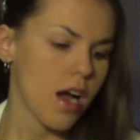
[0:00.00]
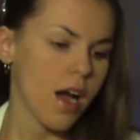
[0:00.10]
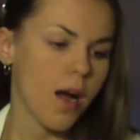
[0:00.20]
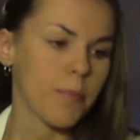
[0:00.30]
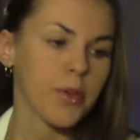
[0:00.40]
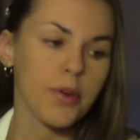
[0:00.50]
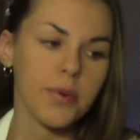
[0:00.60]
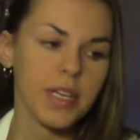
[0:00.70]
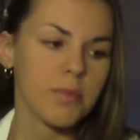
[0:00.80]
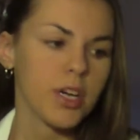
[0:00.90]
You
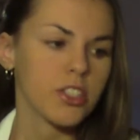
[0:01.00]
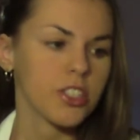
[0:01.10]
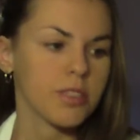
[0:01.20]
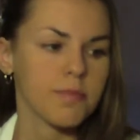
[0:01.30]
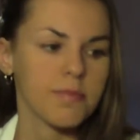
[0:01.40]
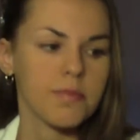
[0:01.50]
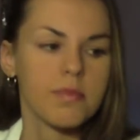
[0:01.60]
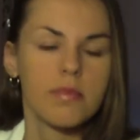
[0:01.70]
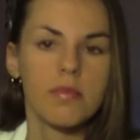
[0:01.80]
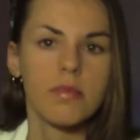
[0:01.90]
don't need much
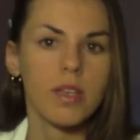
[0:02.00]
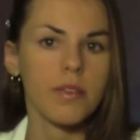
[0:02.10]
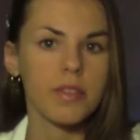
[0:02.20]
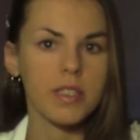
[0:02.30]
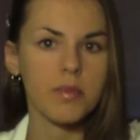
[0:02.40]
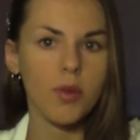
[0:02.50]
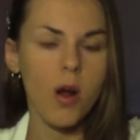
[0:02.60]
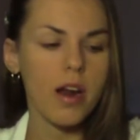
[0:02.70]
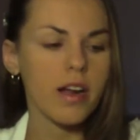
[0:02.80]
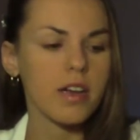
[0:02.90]
of this
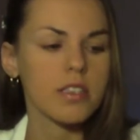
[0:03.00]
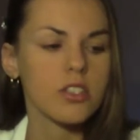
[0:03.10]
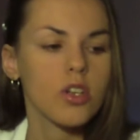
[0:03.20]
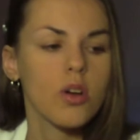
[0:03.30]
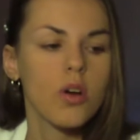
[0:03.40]
product,